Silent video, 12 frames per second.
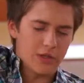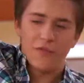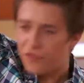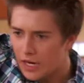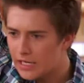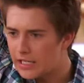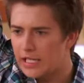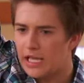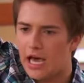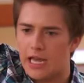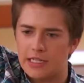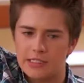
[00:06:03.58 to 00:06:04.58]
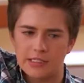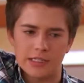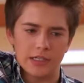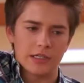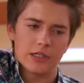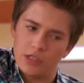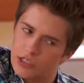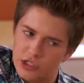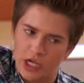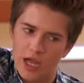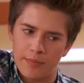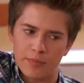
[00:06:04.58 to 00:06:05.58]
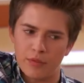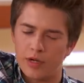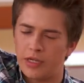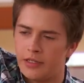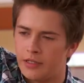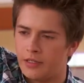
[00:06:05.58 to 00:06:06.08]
you finally got us. Good job, Bree.